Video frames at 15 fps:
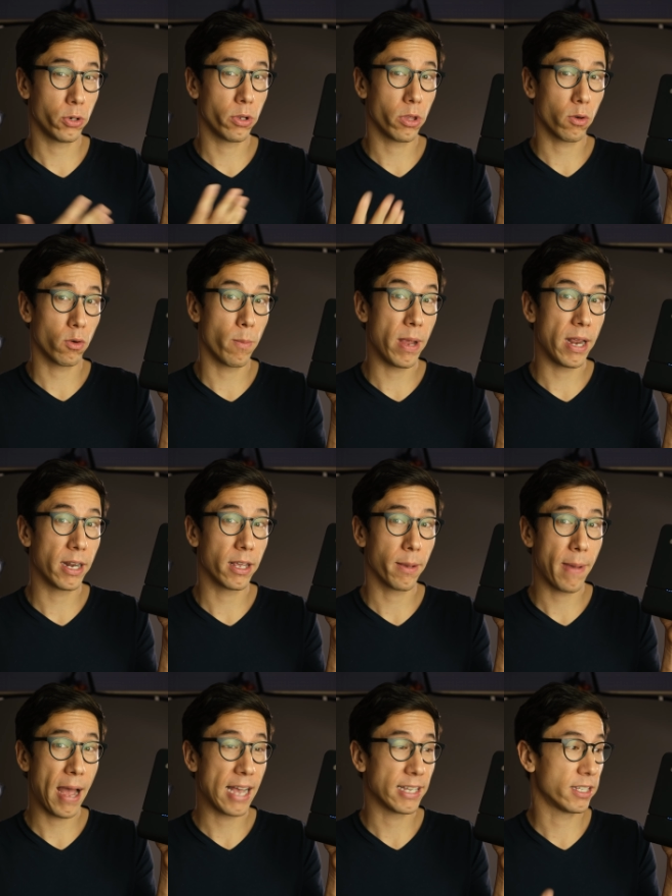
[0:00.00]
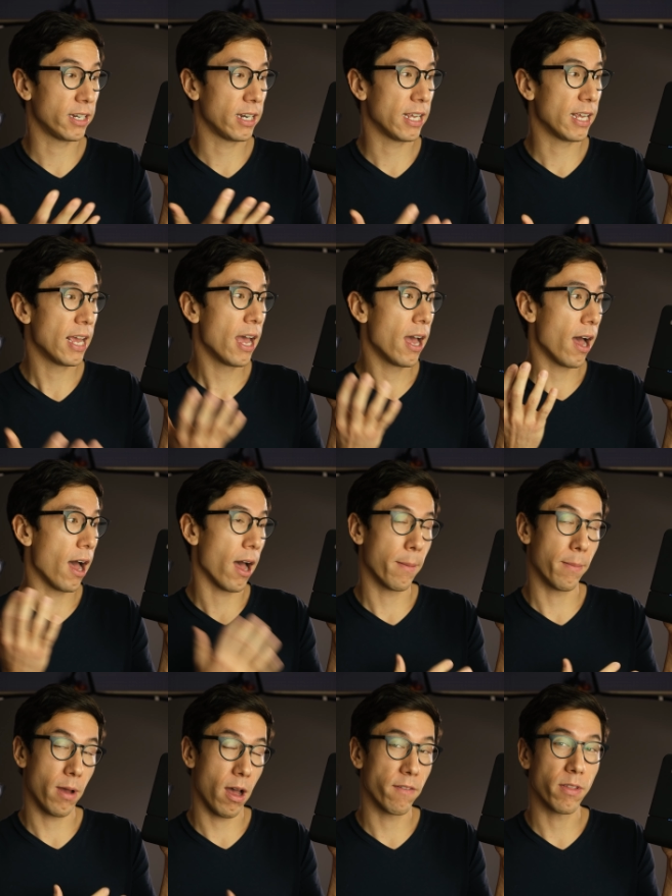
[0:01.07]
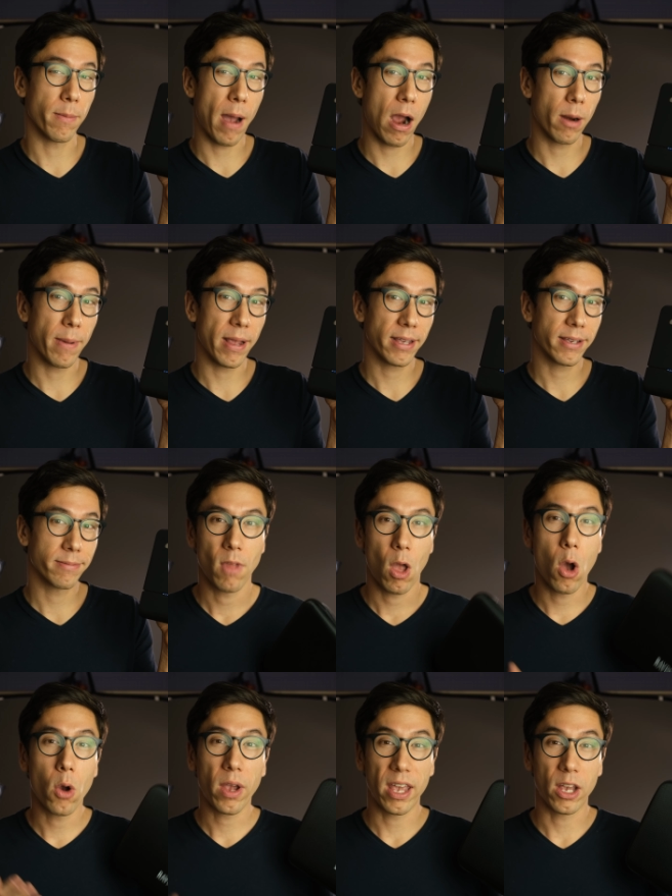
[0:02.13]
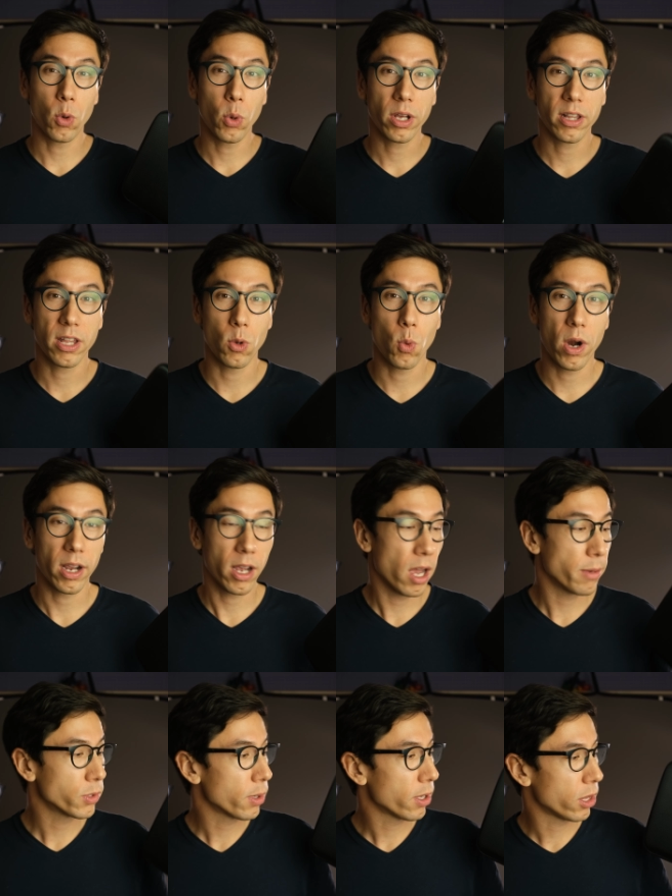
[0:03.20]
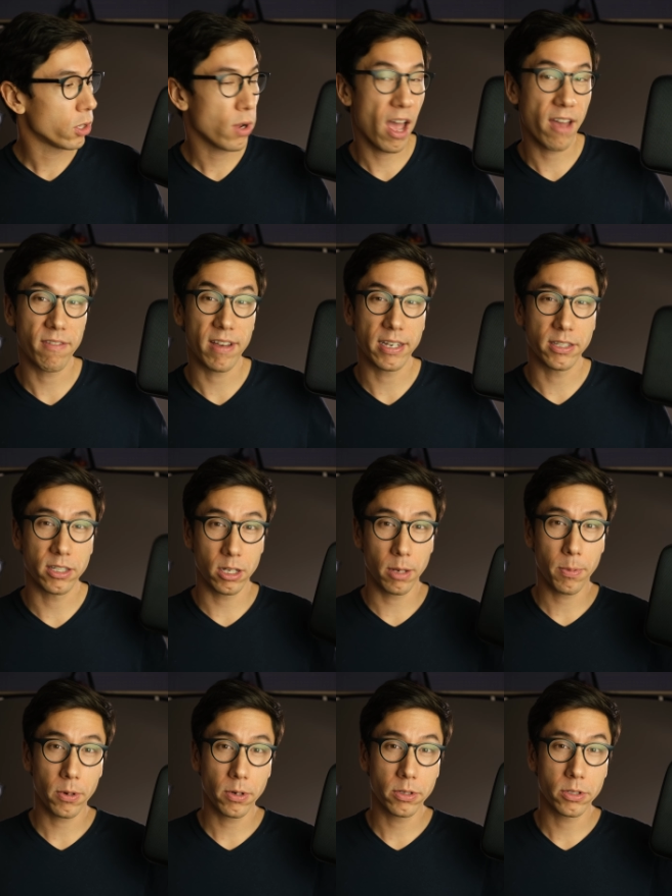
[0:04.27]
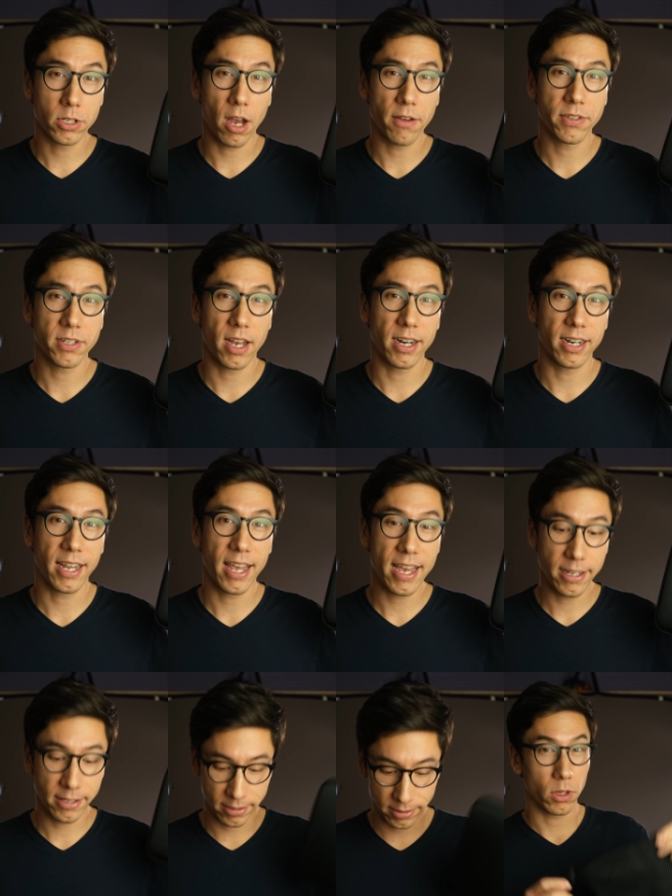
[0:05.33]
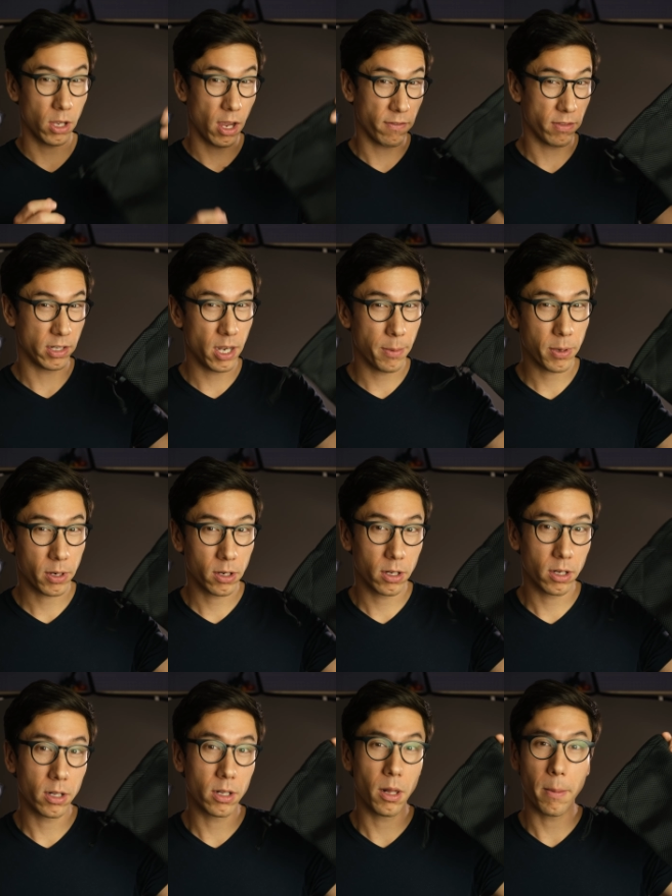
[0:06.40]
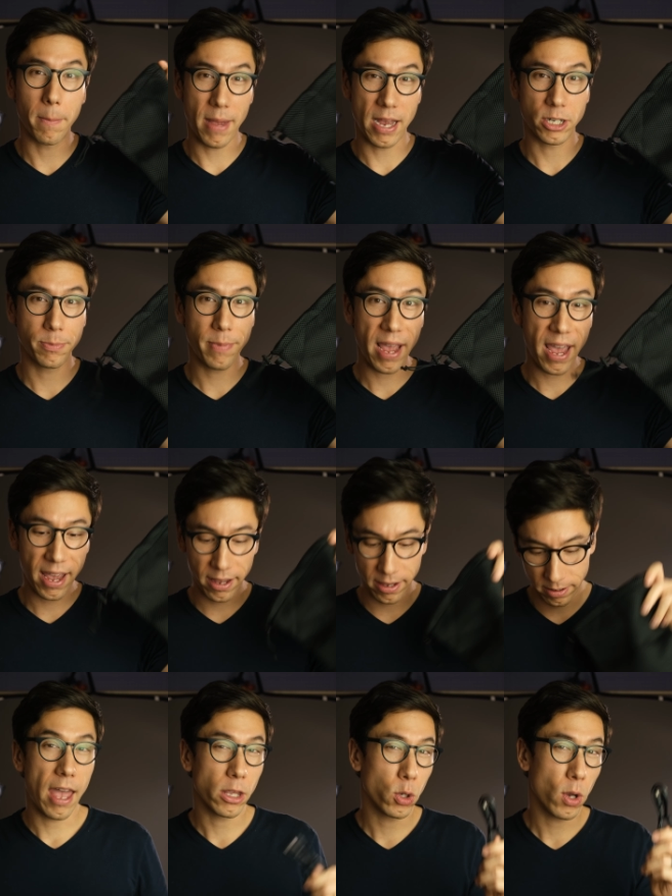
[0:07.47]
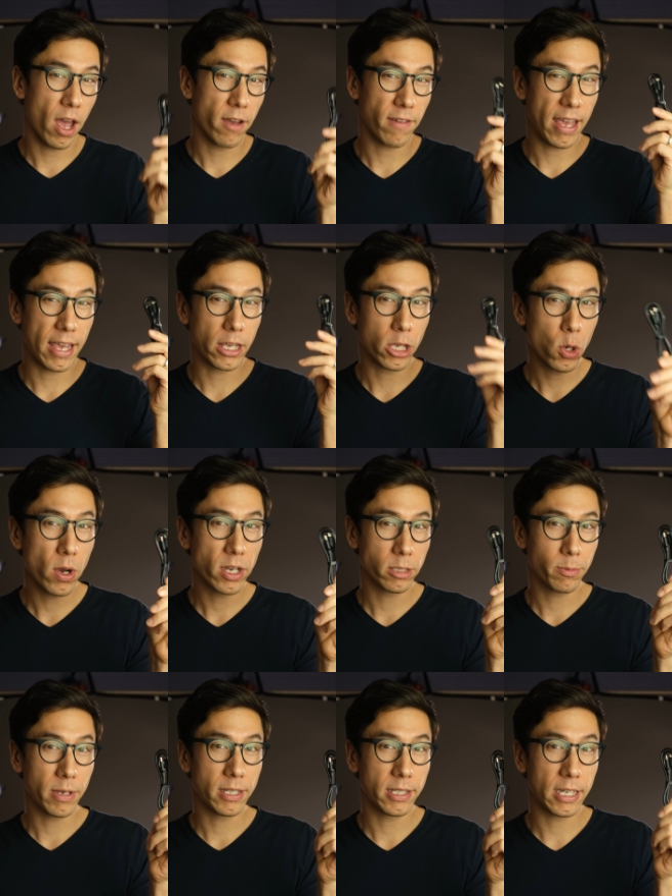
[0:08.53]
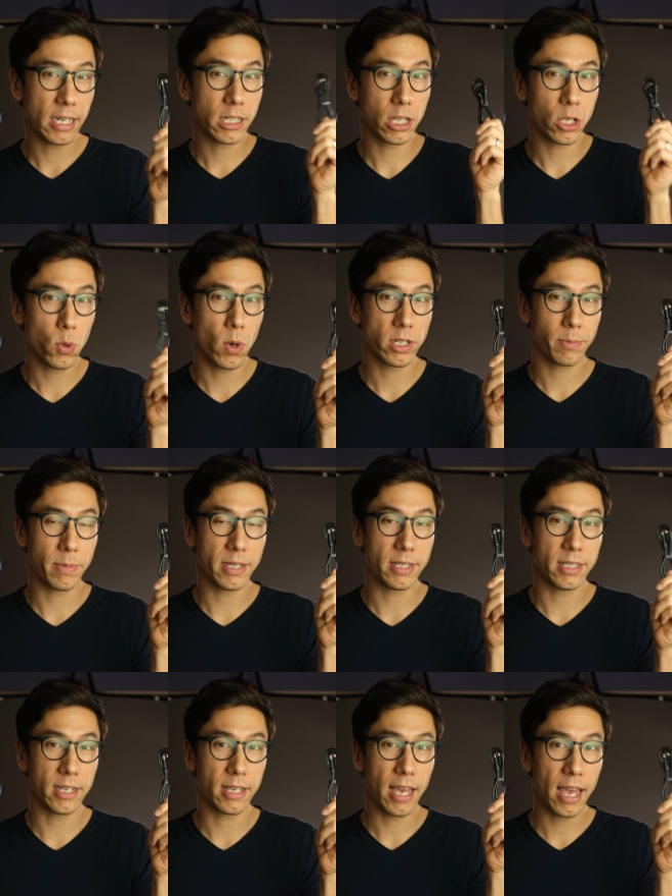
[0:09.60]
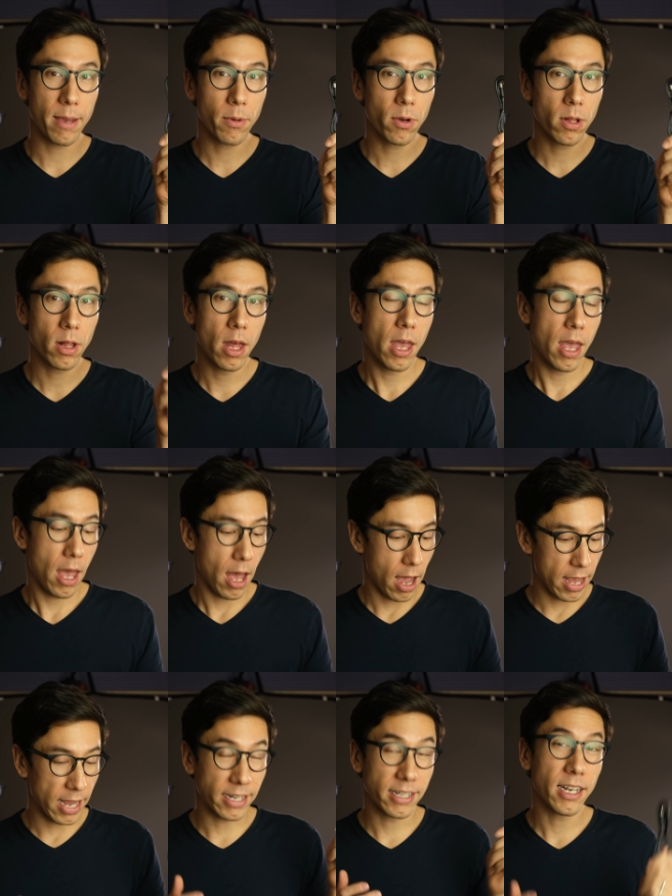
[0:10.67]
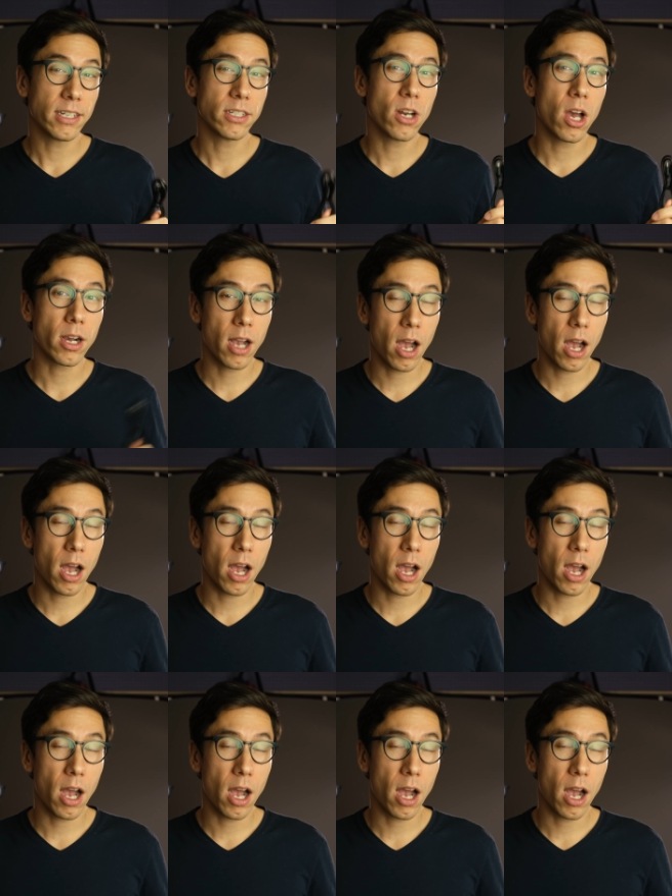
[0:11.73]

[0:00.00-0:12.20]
you the remaining capacity of the power bank. Okay, quickly, what it comes with, you have a zippered soft-sided case, you have the typical mesh bag, and you have a USB-C to USB-C cable. It does not